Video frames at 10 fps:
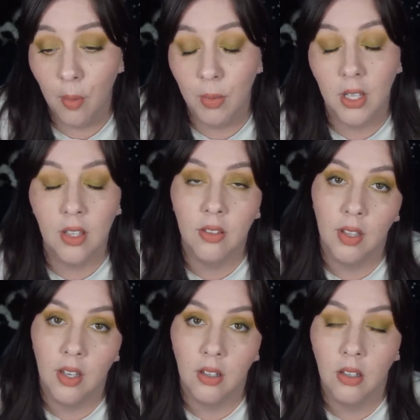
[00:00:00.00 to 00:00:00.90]
but he
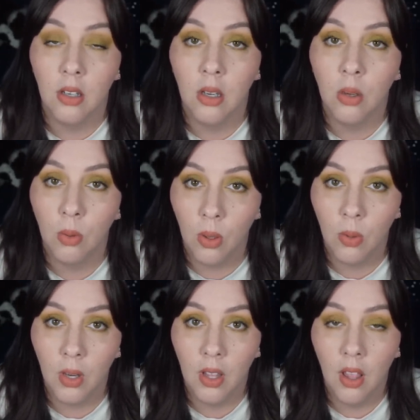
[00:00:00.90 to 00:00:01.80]
said to her,
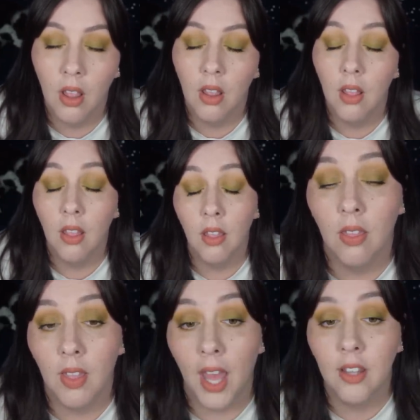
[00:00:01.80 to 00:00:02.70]
quote,
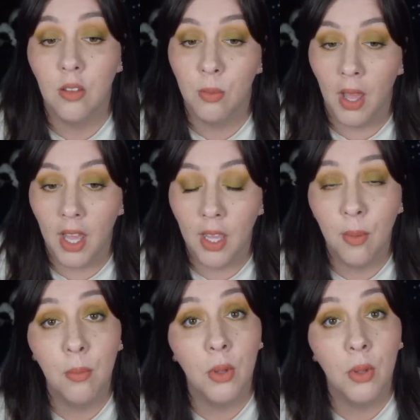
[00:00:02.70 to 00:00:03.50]
"That's my